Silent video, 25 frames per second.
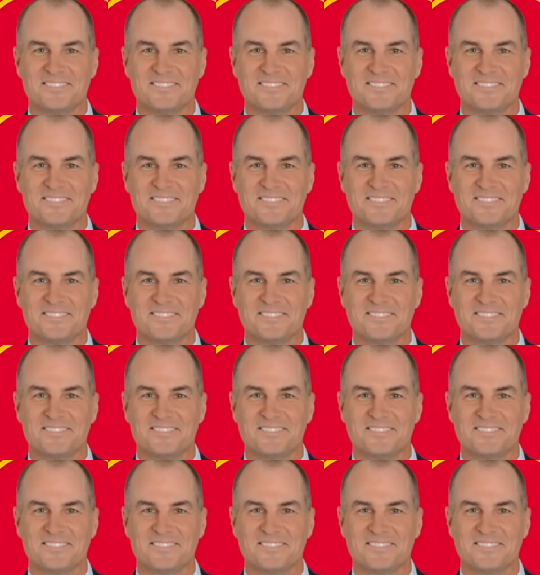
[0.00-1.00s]

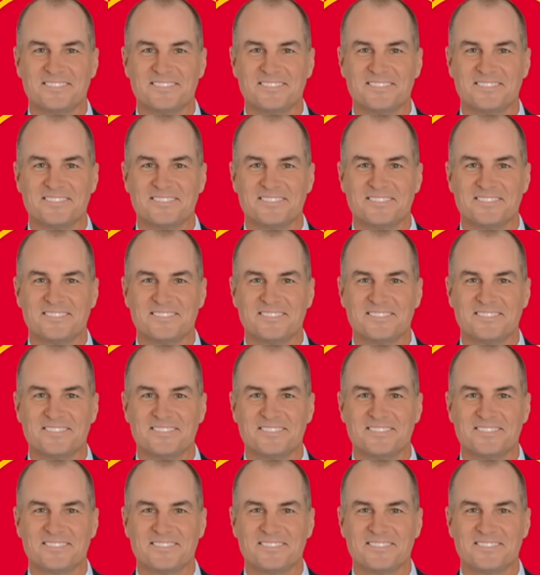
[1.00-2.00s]

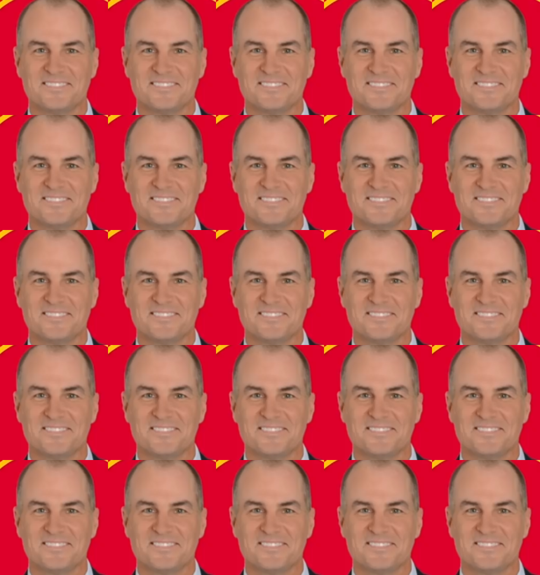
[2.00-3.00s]

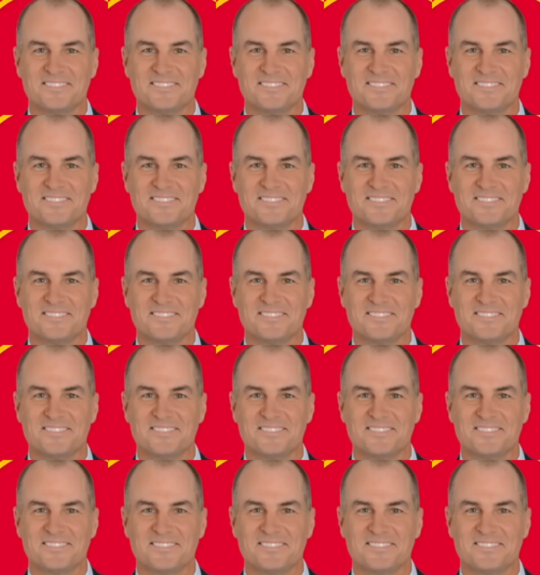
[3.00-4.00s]

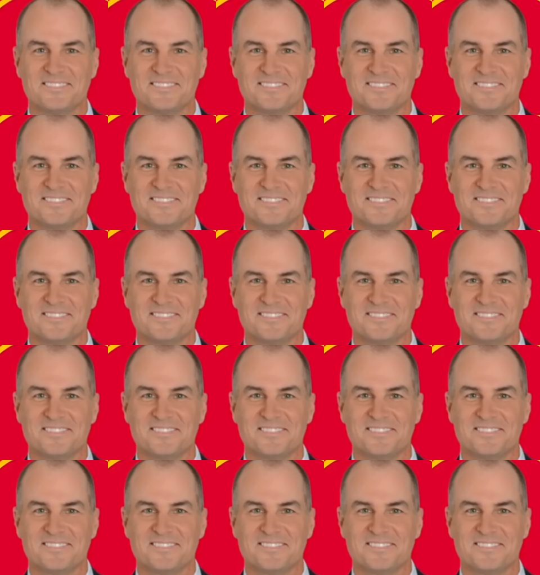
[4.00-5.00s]

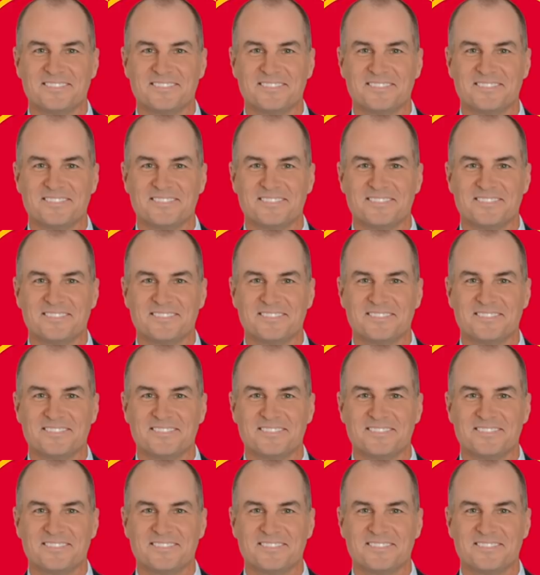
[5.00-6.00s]

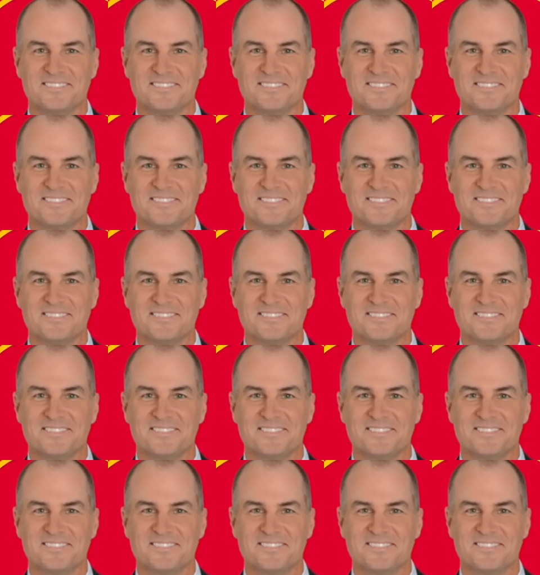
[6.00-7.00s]

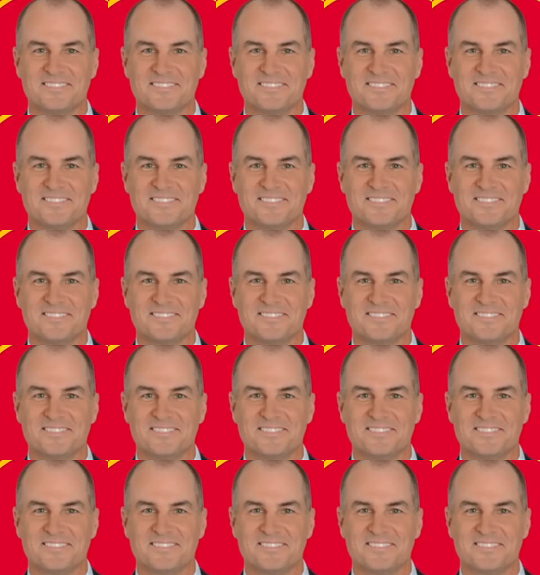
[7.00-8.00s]
[no speech]